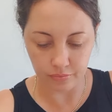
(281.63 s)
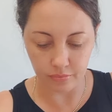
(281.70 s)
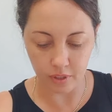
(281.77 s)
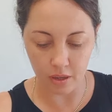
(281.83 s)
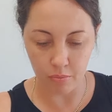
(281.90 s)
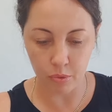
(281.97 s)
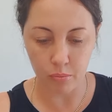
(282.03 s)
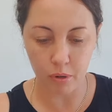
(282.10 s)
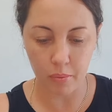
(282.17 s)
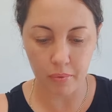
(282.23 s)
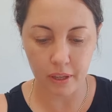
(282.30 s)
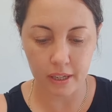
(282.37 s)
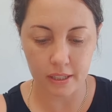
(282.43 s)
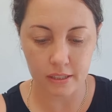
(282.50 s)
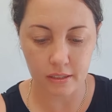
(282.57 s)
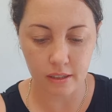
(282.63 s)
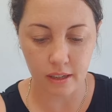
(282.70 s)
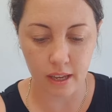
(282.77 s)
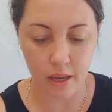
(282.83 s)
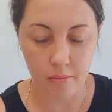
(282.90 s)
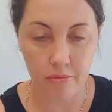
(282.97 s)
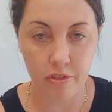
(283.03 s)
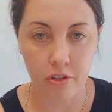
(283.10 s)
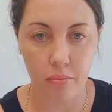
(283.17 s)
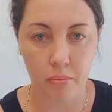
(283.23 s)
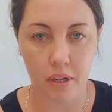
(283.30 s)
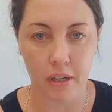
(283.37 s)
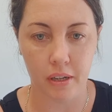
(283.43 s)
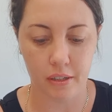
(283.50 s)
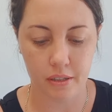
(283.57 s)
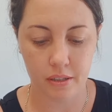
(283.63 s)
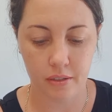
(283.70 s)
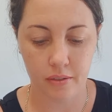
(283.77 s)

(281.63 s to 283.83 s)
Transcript: and we'll pop that into the lamp for a minute.